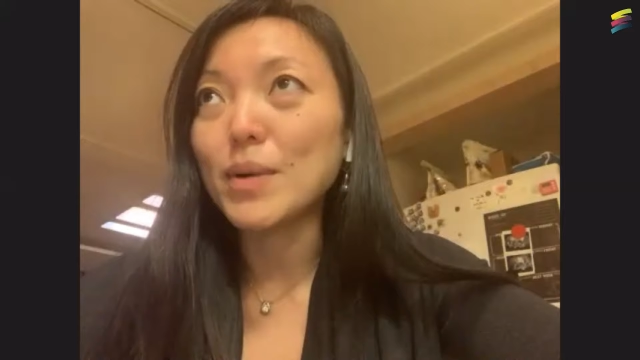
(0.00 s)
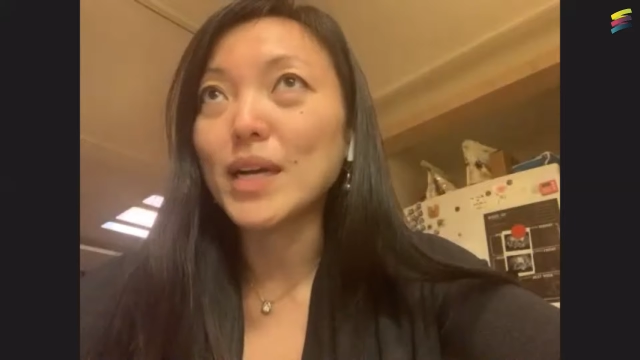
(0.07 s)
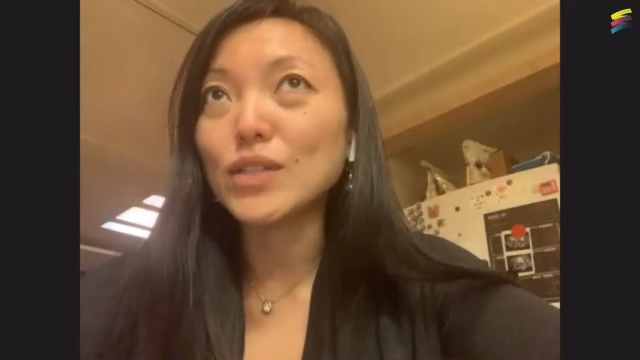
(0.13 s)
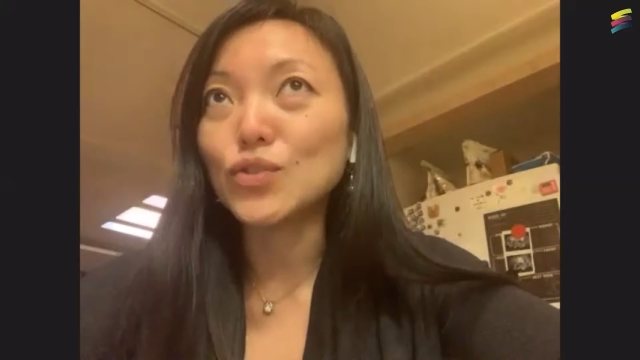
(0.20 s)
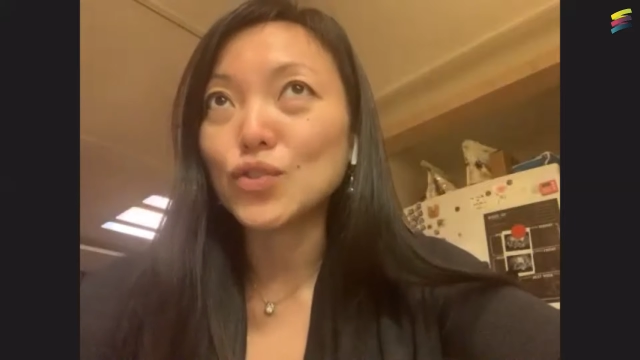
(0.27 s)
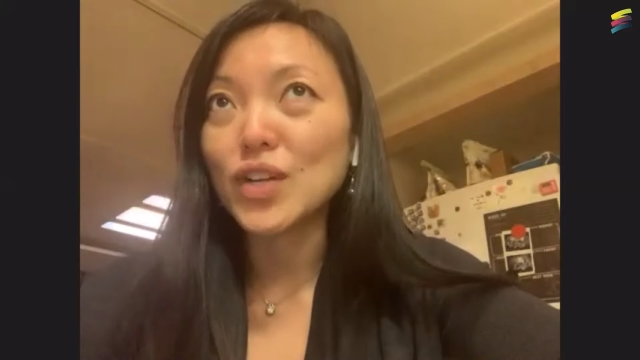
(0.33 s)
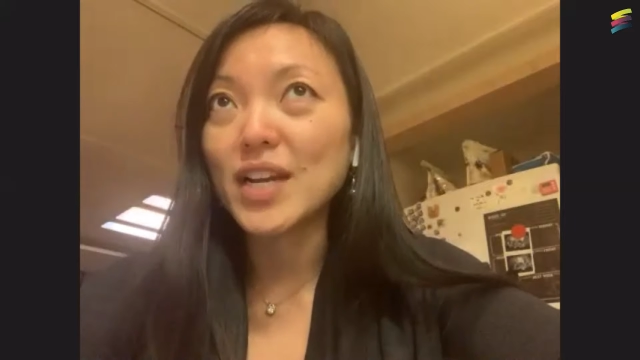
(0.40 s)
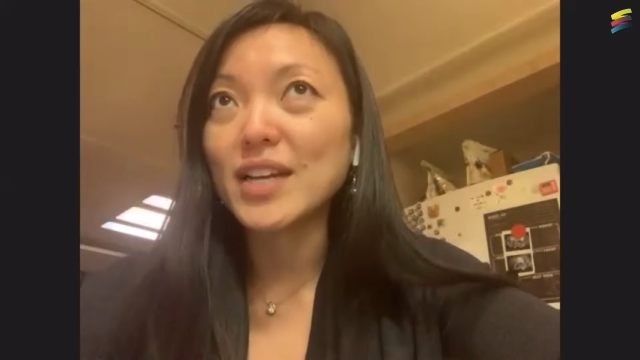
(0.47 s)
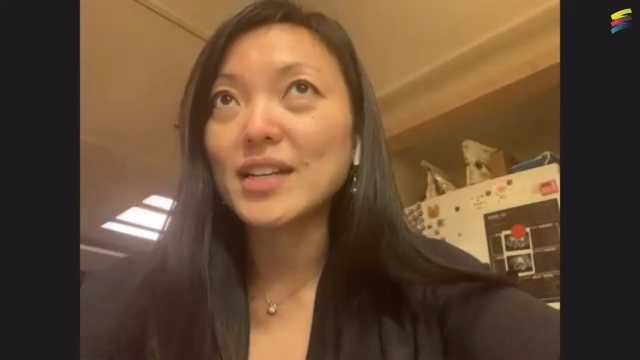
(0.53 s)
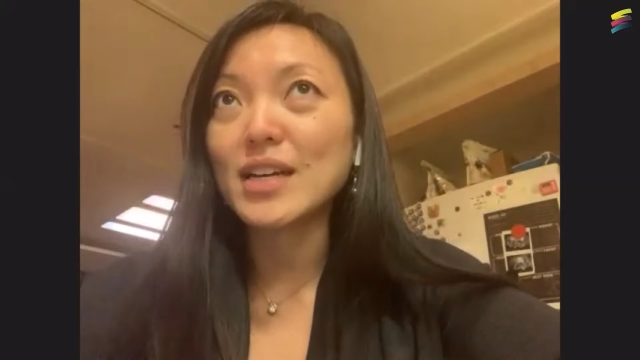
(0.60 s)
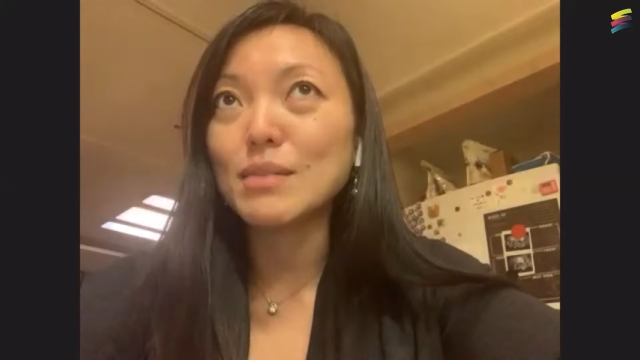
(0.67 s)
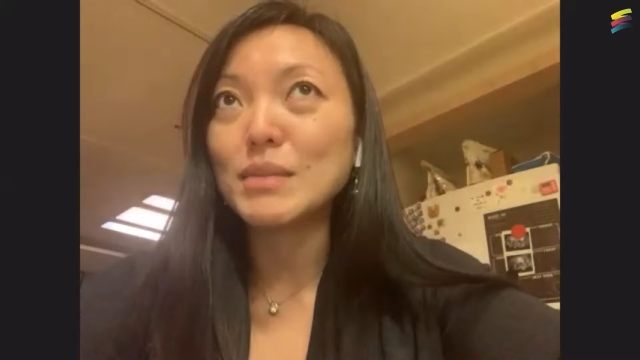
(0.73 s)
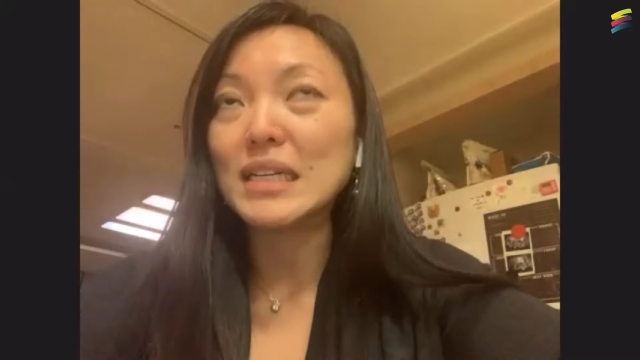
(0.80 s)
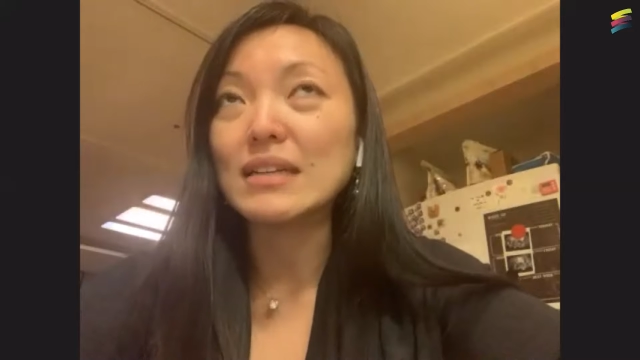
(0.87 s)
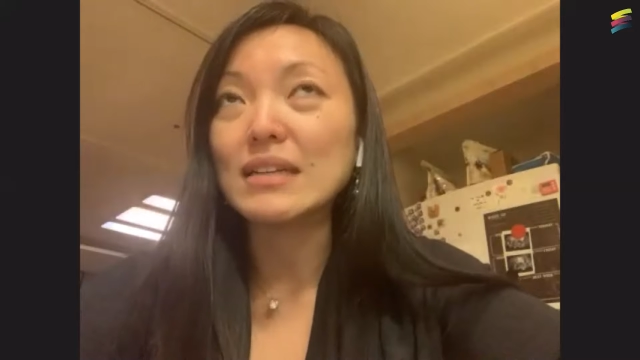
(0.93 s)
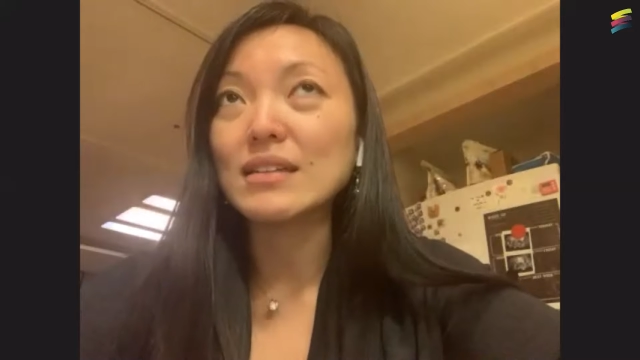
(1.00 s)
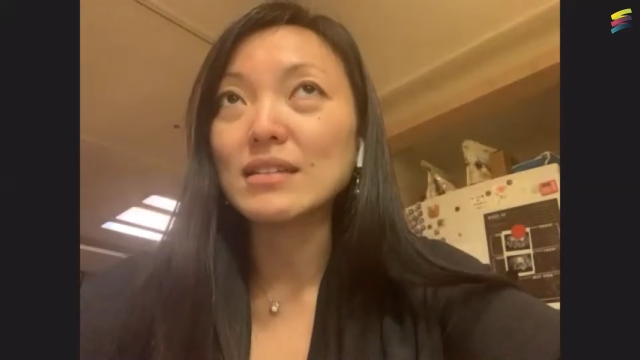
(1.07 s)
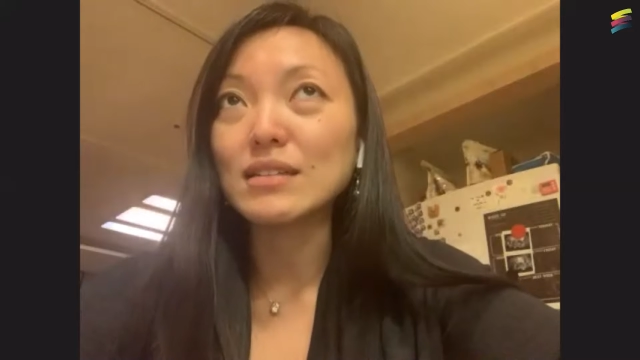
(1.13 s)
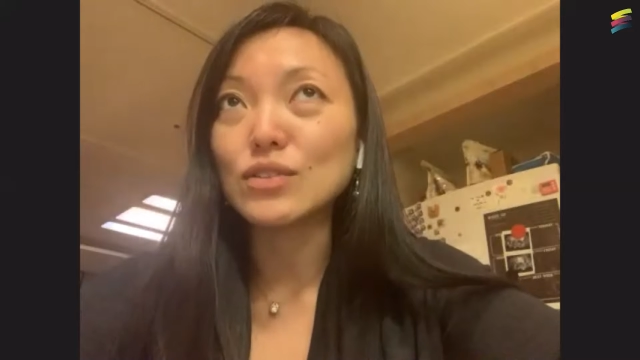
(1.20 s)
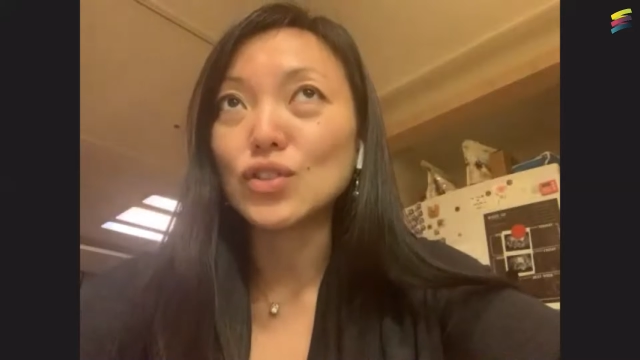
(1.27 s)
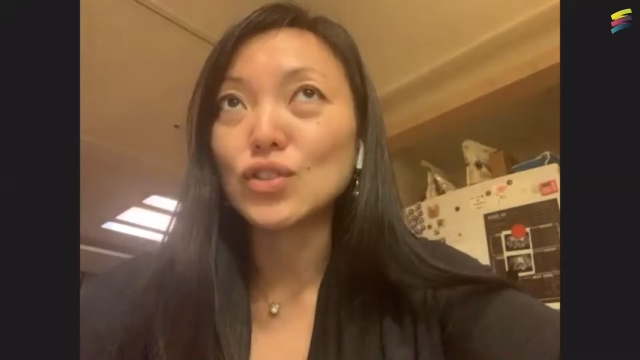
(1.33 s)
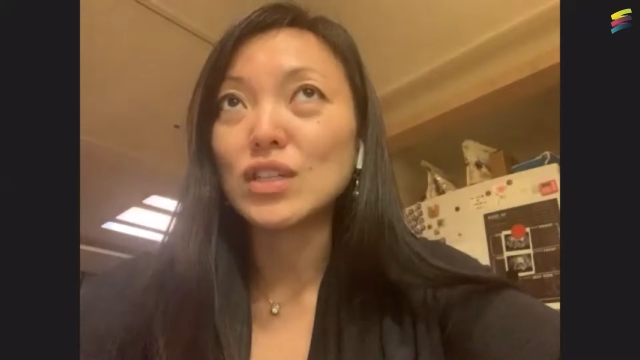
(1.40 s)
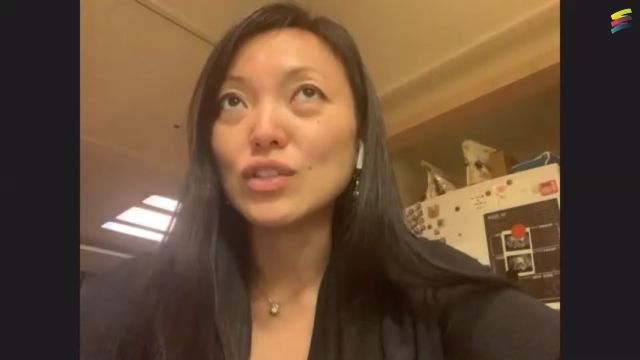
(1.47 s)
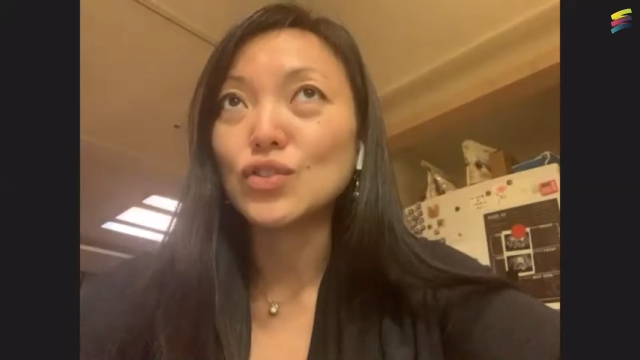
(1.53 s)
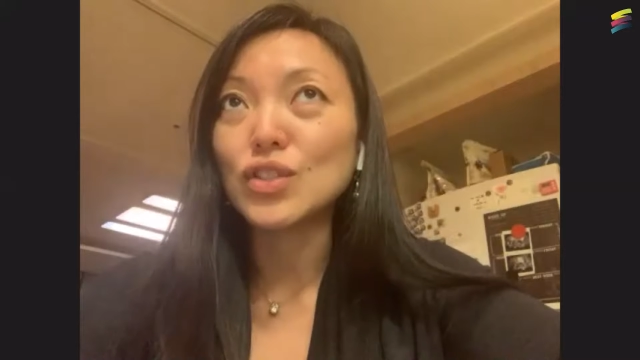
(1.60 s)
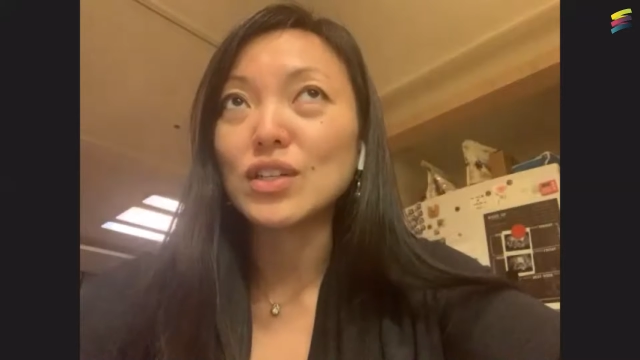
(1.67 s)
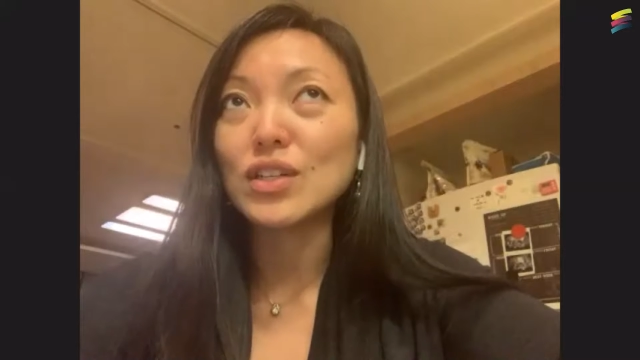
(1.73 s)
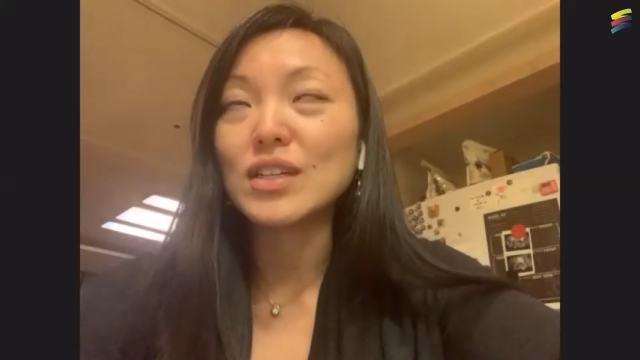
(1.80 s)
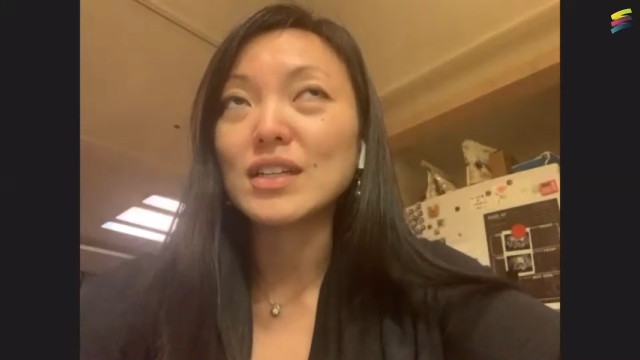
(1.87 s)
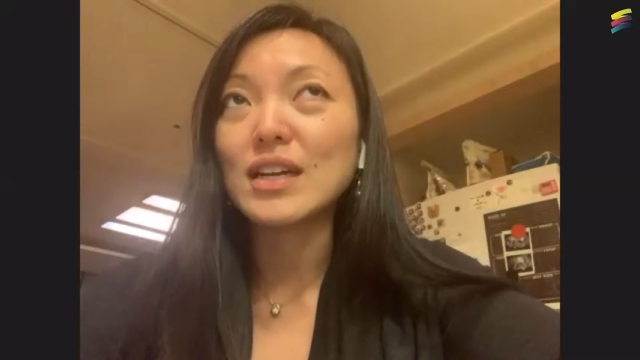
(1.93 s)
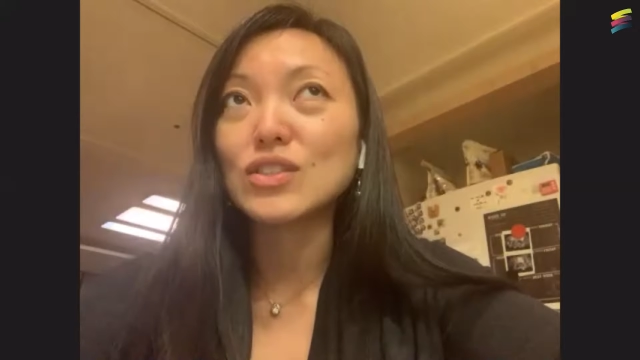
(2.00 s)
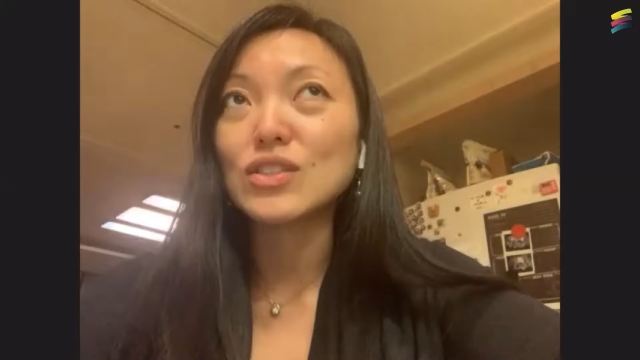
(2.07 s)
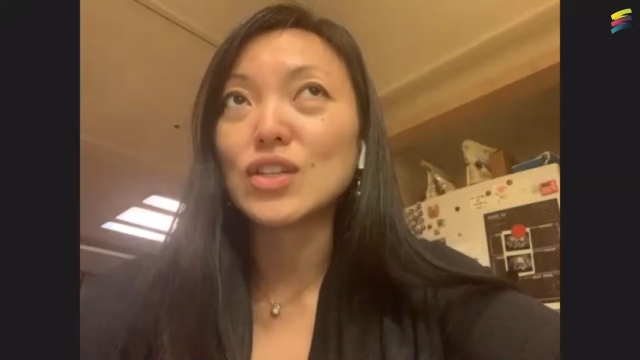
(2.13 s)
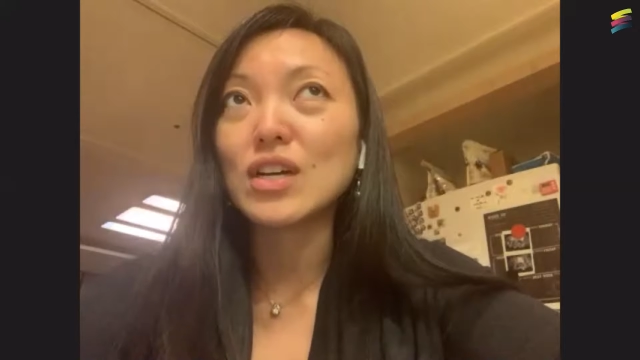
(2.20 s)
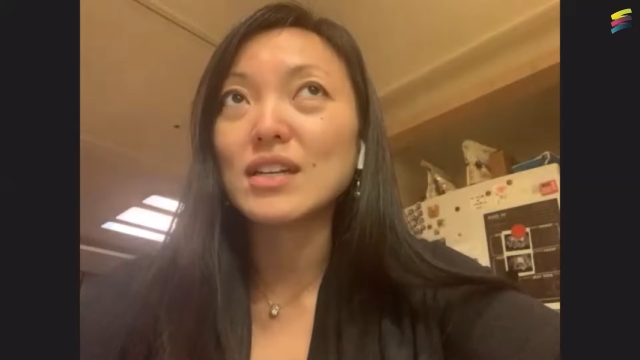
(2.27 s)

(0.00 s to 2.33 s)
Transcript: by trade, I'm an English teacher and I